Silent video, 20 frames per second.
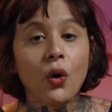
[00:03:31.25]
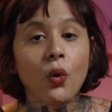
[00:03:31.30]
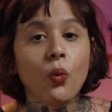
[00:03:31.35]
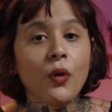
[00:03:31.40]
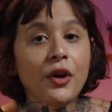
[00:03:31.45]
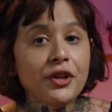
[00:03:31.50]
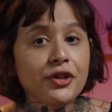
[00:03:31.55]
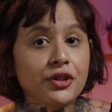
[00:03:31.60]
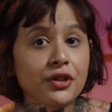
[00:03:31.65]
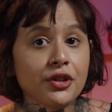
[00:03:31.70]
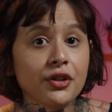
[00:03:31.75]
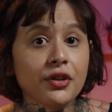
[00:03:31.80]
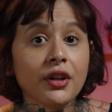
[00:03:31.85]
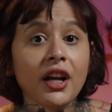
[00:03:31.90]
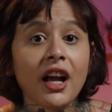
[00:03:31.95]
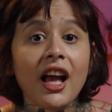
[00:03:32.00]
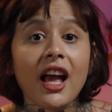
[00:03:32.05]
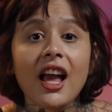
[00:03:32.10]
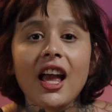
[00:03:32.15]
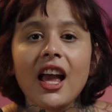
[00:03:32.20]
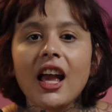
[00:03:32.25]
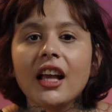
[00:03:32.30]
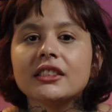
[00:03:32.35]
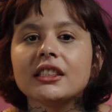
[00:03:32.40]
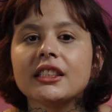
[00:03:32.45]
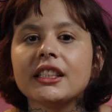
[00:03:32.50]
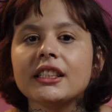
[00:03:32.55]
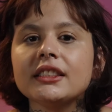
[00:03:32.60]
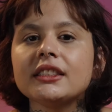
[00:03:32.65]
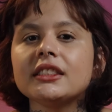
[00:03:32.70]
which took at
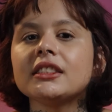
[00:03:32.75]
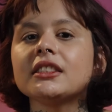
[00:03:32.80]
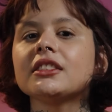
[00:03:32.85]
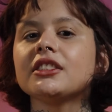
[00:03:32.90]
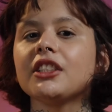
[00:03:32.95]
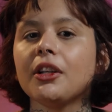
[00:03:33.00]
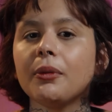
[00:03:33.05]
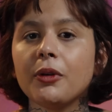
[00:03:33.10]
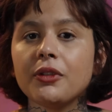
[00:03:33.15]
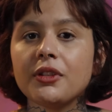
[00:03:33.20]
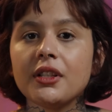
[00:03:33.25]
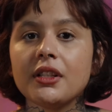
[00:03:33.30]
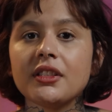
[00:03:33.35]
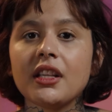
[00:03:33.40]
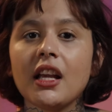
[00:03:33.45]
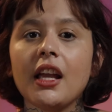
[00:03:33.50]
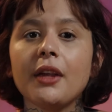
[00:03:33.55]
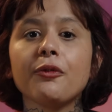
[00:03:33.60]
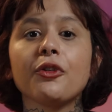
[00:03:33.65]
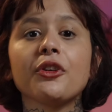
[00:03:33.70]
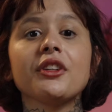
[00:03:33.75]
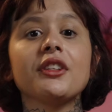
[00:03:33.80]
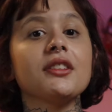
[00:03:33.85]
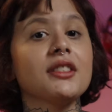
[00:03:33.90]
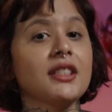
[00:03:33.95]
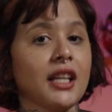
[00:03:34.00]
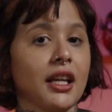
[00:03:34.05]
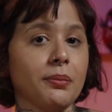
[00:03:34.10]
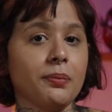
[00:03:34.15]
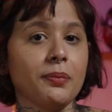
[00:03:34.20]
least double the time for the
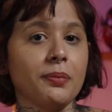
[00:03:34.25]
same